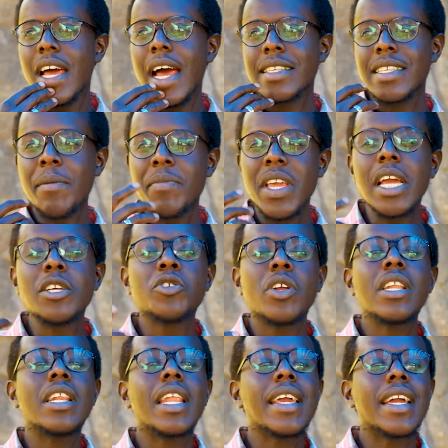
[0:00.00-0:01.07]
something I
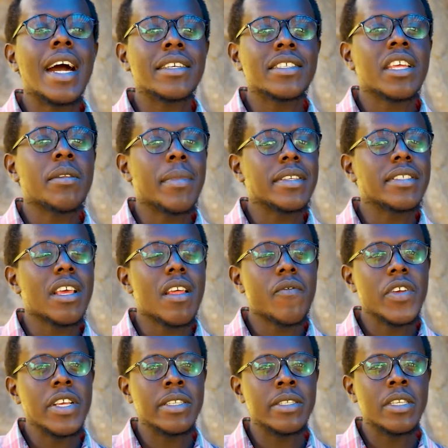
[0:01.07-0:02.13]
usually like asking
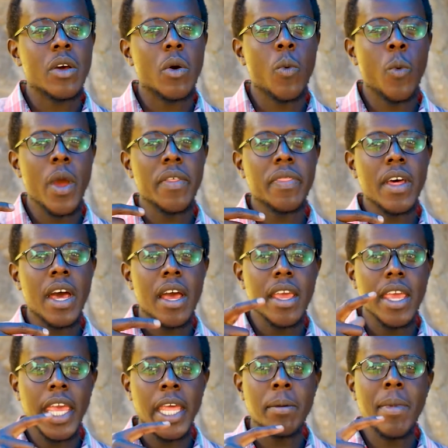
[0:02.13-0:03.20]
myself is whether
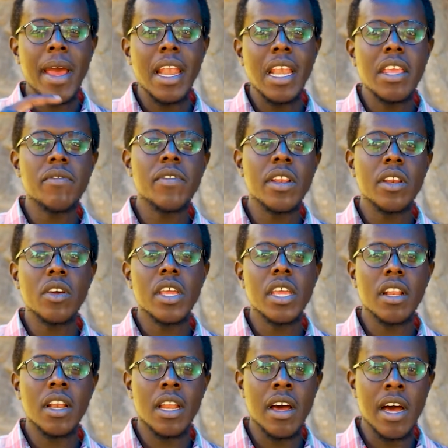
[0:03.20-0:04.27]
in my living
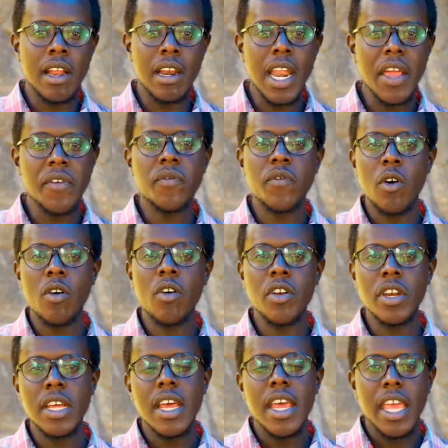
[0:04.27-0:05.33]
life for
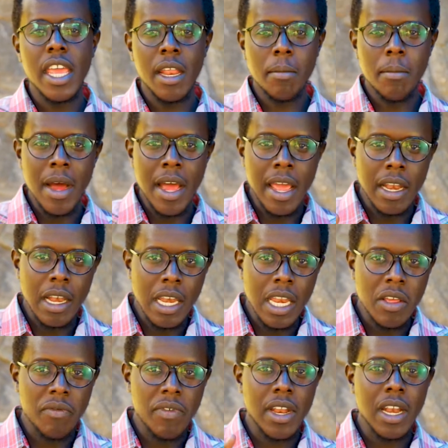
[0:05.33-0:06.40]
God, in my
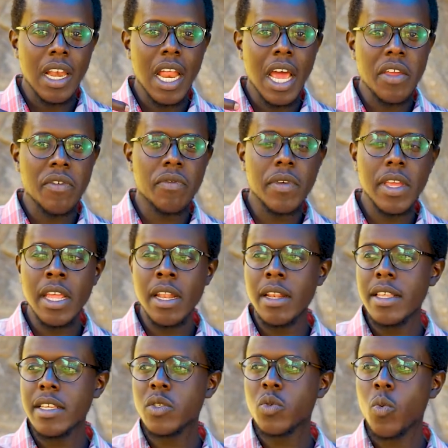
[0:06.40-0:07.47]
living life in
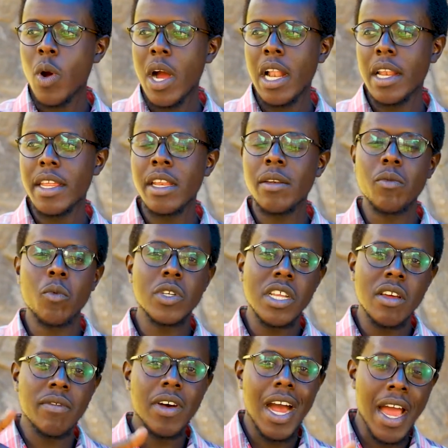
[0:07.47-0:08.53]
this world, in
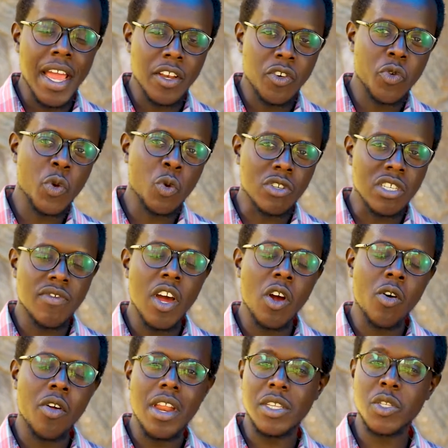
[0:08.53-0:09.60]
whatever I do, in whatever
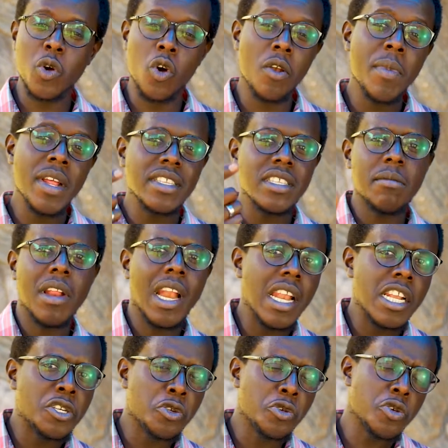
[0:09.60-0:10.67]
God has called me, and
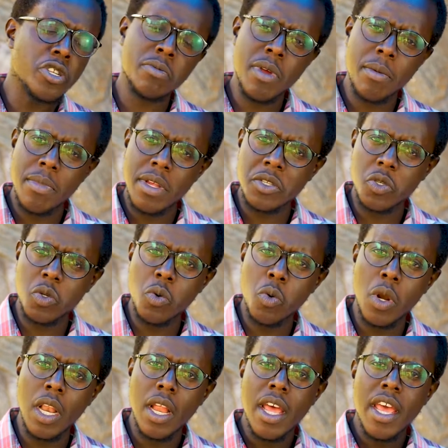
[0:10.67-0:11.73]
similarly to you, it may be in
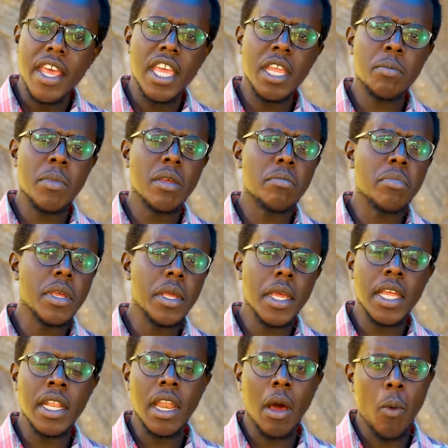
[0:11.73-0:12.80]
school, it may be
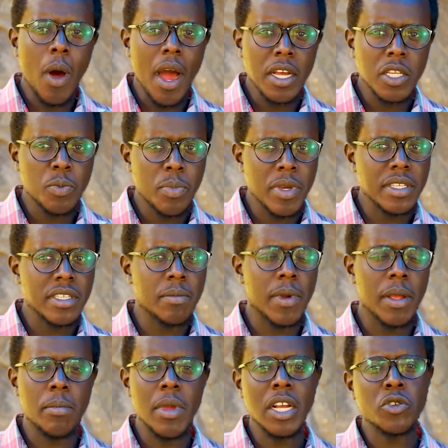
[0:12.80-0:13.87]
in a workspace, it
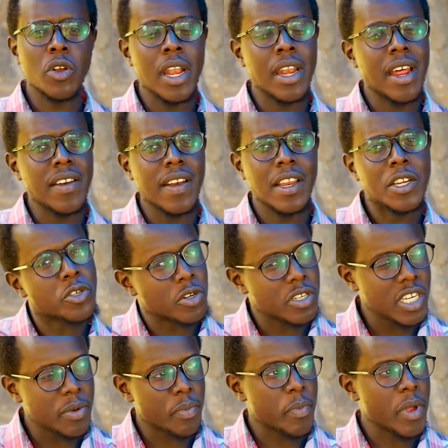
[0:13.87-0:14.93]
may be actually in a
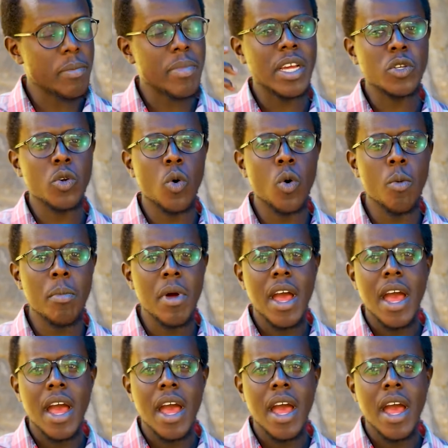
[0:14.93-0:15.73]
relationship, maybe at home,